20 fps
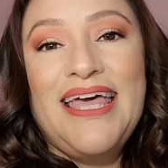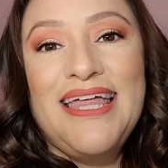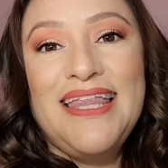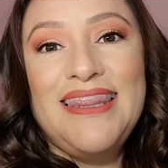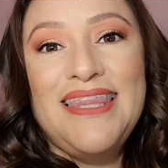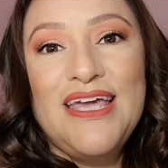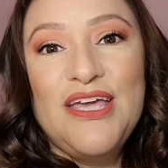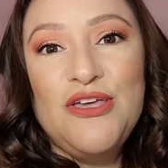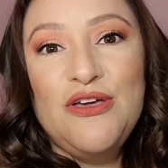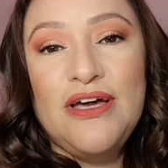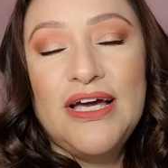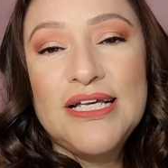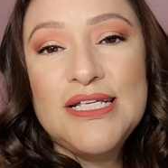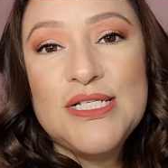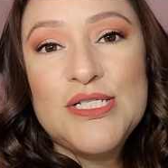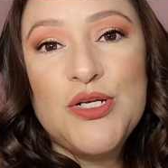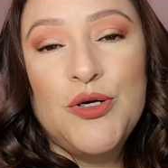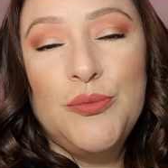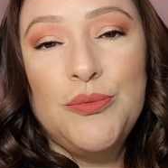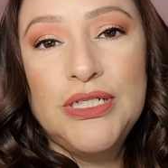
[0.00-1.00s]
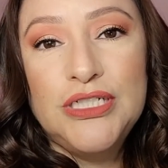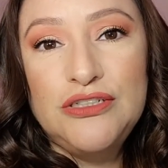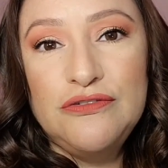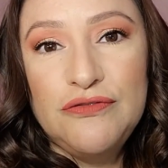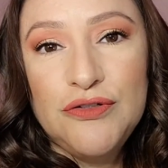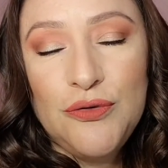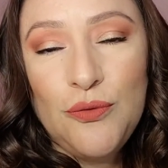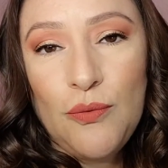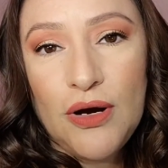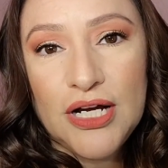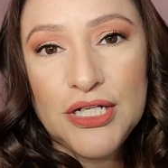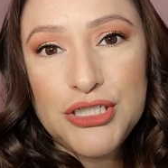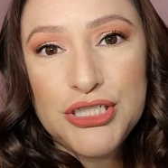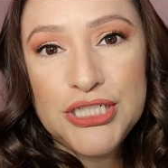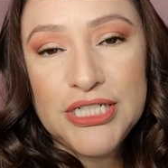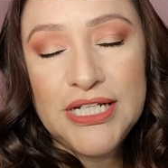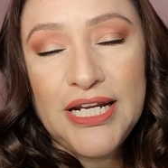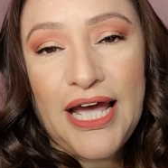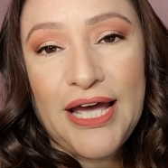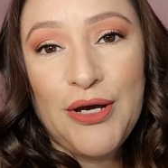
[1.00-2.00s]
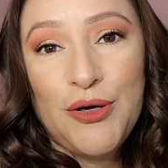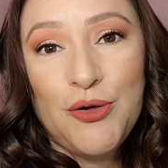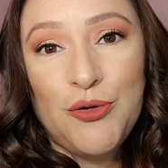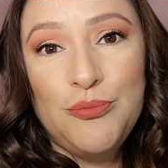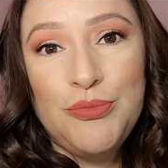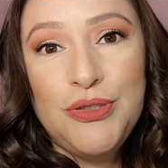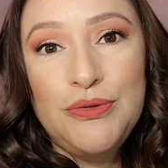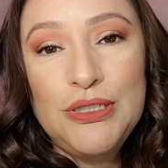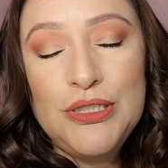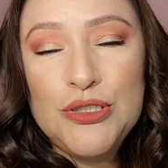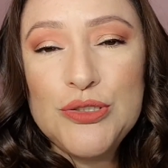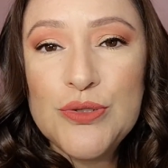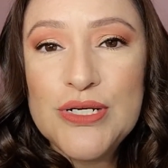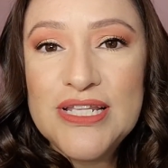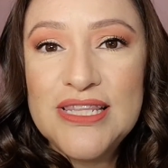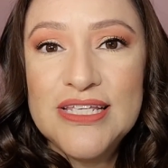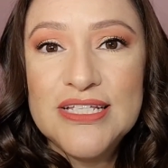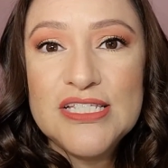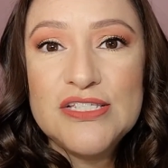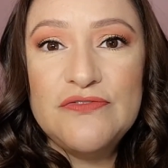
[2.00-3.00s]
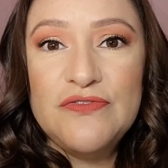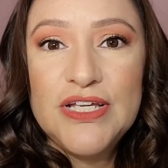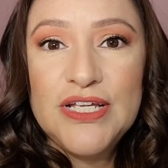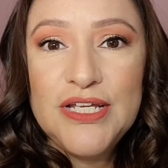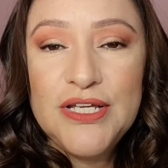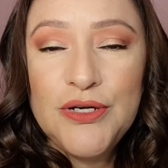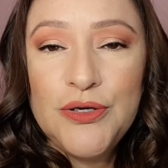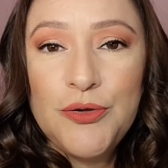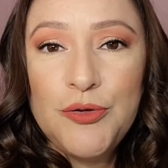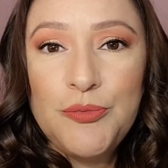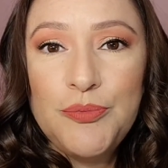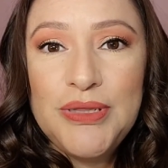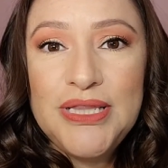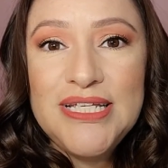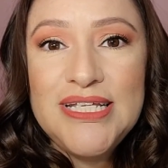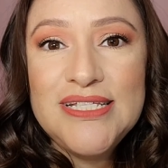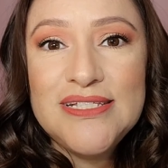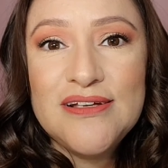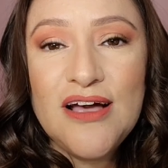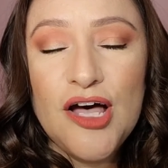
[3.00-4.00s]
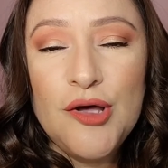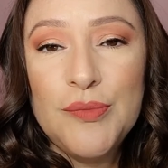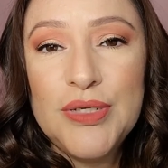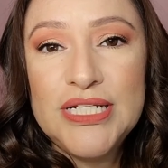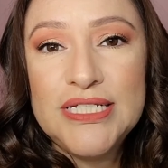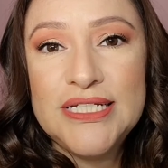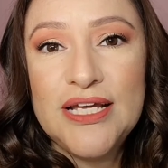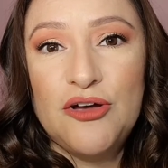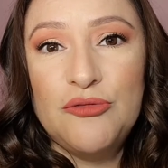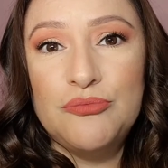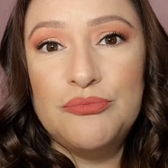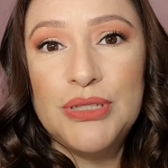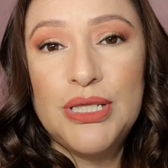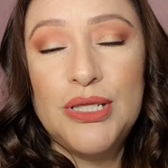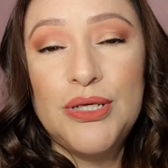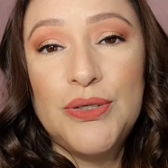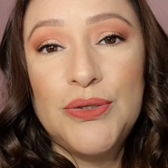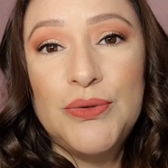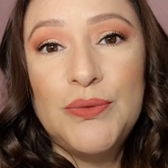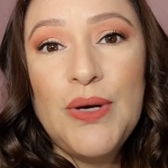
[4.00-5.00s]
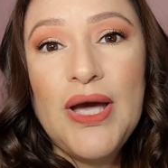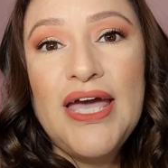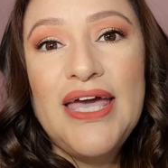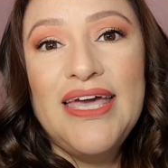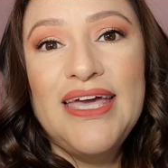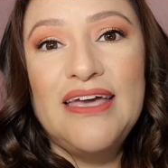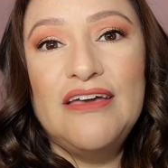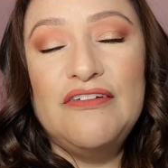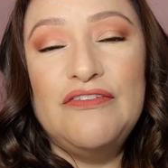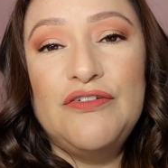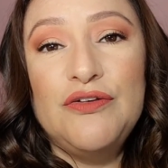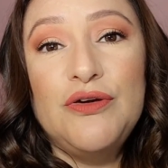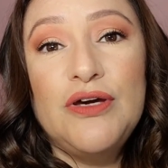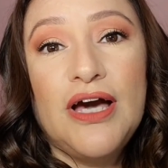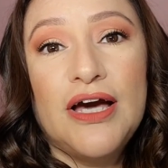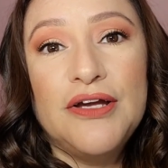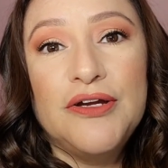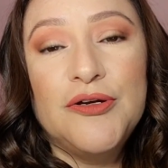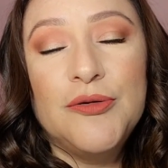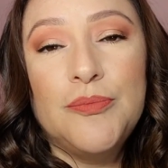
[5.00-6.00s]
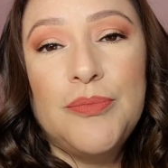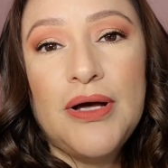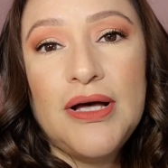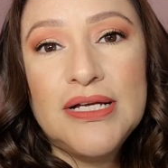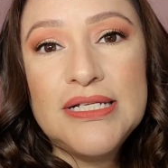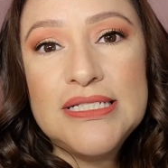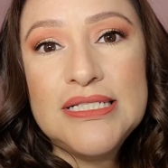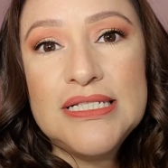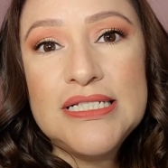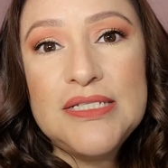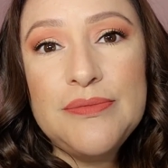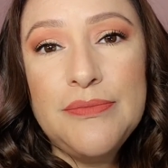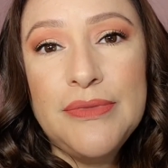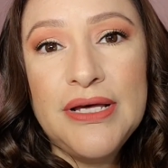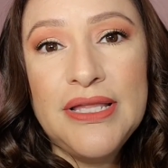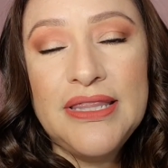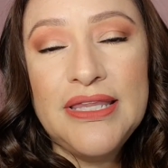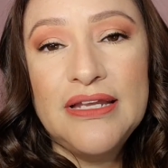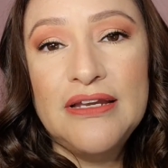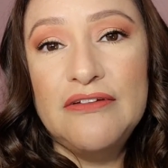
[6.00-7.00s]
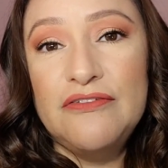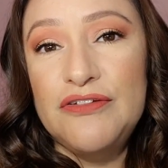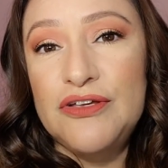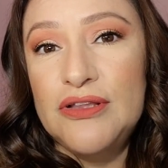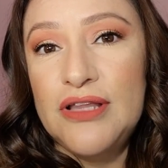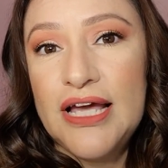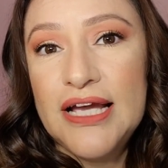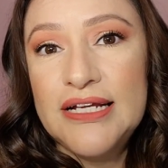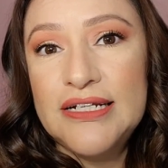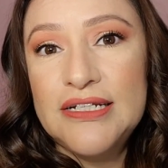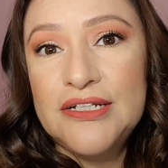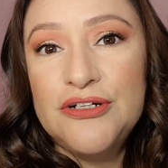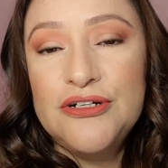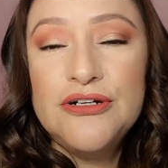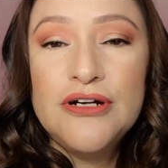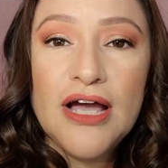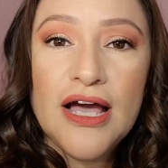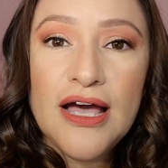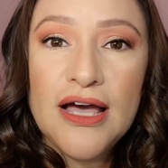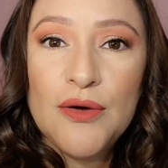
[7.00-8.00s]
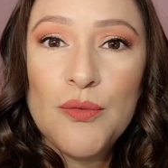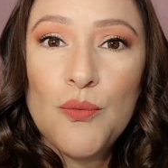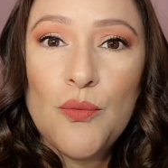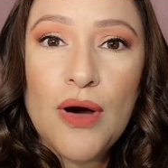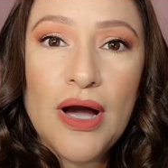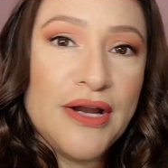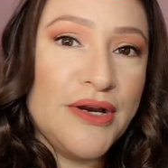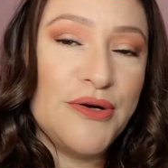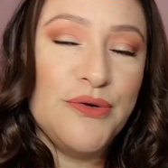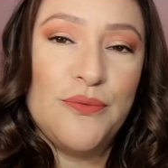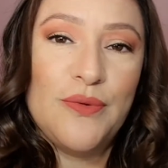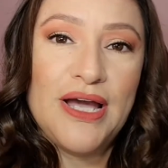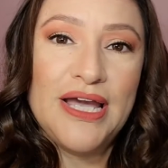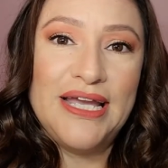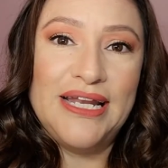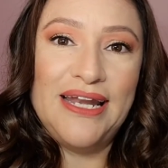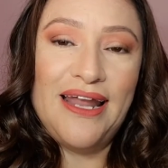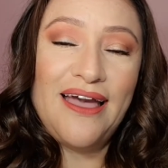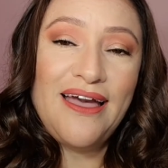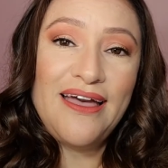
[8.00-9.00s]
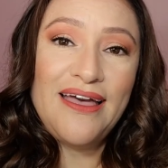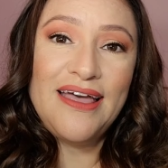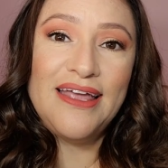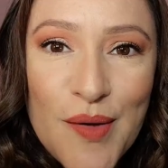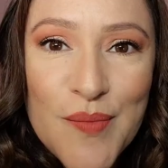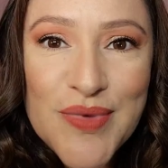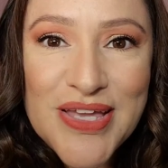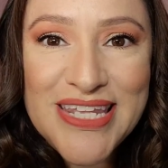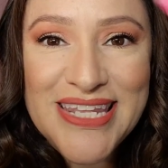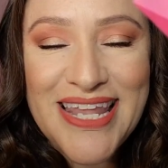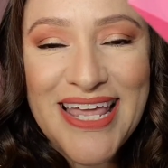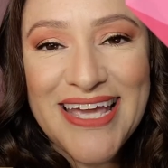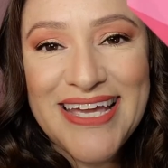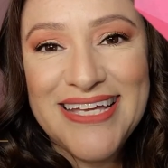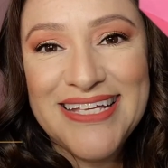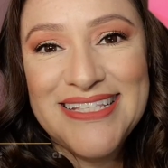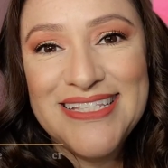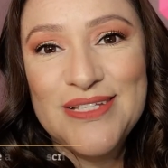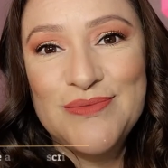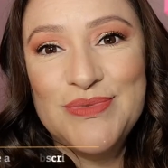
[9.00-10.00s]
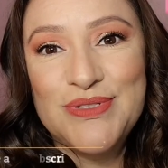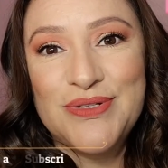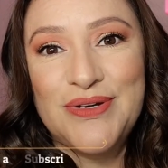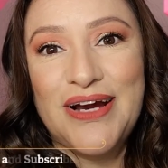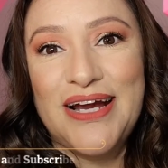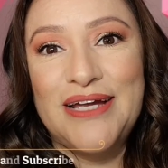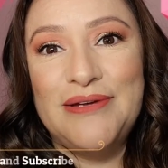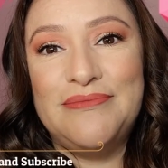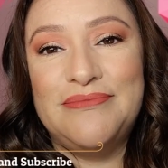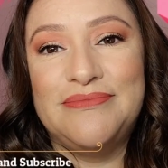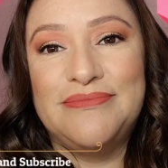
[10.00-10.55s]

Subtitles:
Thank you guys so much for watching. I hope you enjoyed this video. Please comment down below if you got your box this month and if you liked it or not, why or why not. Comment, like, and subscribe.